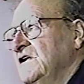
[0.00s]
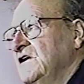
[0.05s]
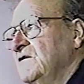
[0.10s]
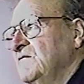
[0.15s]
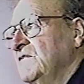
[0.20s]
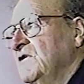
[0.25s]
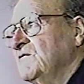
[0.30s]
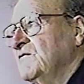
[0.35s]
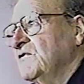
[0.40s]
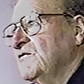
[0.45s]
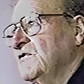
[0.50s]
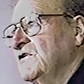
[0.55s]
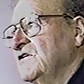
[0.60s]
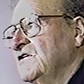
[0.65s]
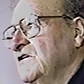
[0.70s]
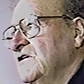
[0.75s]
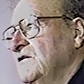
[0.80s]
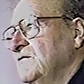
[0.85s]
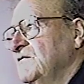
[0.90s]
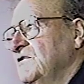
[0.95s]
I remember one
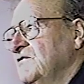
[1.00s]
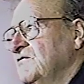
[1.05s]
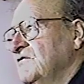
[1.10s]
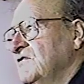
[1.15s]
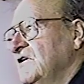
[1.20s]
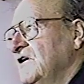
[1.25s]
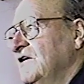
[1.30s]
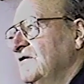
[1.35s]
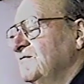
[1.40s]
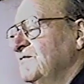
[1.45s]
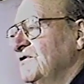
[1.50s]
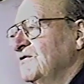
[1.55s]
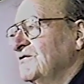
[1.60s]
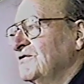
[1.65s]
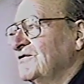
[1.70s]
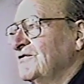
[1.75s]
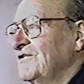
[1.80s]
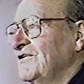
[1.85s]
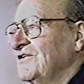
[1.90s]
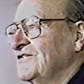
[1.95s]
time a tree blowed
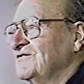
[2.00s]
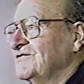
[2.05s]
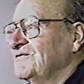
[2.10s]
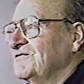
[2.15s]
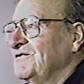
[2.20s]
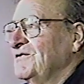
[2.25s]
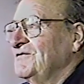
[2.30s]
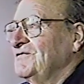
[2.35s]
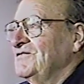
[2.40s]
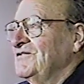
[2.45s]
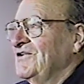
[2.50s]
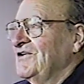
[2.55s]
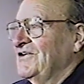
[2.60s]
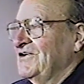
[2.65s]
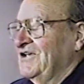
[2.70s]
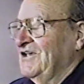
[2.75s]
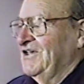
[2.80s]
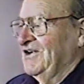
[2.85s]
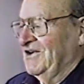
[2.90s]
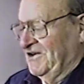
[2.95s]
across the road and I
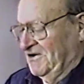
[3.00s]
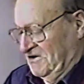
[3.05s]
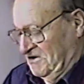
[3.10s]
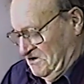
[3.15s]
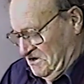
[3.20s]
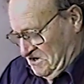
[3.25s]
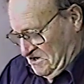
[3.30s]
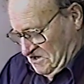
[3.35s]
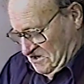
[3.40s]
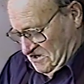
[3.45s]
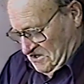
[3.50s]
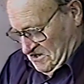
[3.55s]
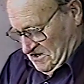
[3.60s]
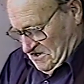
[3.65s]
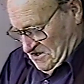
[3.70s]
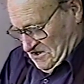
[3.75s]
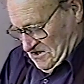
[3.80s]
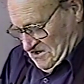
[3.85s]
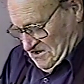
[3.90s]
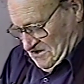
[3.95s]
hit it
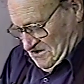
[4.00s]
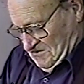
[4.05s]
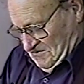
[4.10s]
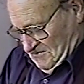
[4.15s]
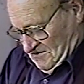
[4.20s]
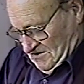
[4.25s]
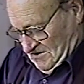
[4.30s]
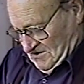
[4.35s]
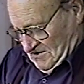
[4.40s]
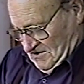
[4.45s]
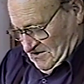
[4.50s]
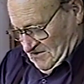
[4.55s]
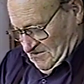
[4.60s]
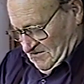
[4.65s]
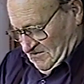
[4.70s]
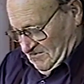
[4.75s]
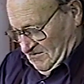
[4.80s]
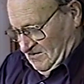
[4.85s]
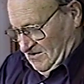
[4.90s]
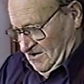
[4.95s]
right
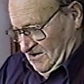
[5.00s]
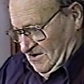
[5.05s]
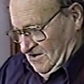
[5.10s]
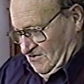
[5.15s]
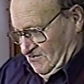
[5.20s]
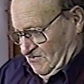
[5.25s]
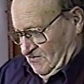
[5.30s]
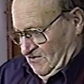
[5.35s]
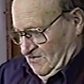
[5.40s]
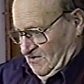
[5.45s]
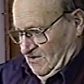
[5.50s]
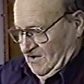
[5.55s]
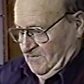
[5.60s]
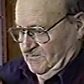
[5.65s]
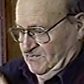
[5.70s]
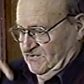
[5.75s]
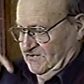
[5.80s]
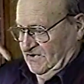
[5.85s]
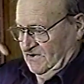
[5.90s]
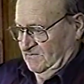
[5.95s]
here, and it
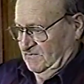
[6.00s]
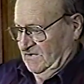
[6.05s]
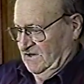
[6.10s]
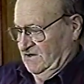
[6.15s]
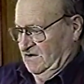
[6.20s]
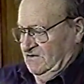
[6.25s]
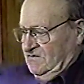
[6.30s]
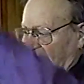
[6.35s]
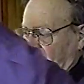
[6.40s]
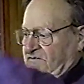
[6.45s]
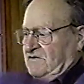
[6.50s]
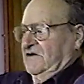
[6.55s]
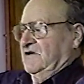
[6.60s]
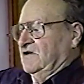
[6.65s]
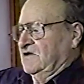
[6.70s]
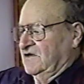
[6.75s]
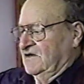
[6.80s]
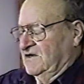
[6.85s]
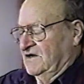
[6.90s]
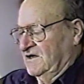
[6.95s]
upset me this way.
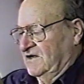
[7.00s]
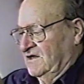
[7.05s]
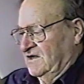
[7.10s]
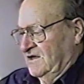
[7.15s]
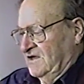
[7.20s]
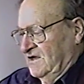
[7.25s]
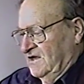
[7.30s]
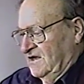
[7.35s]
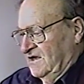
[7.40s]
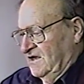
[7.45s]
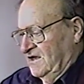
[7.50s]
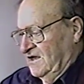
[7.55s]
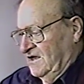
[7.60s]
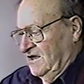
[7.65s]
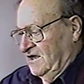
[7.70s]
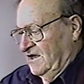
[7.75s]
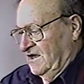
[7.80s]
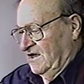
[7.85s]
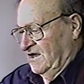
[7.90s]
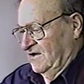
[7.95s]

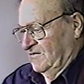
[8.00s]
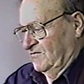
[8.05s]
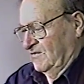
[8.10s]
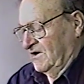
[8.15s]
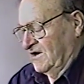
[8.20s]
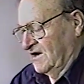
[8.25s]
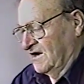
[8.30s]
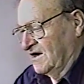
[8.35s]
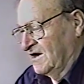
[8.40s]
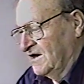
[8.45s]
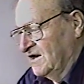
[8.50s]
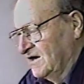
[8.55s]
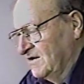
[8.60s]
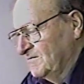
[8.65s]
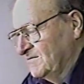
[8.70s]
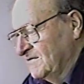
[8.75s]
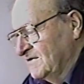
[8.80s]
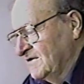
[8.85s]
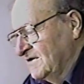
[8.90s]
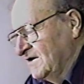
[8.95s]
And when I got
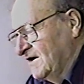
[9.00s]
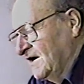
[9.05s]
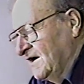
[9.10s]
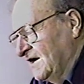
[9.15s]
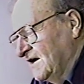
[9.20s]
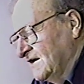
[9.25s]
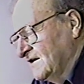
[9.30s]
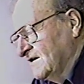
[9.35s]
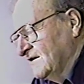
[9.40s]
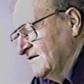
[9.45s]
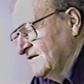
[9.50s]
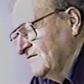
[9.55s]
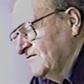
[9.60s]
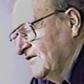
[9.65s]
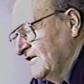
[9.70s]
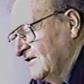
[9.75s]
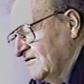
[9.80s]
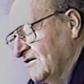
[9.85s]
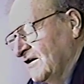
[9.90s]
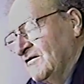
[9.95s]
up, I had to
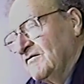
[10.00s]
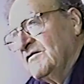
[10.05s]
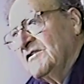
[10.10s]
figure out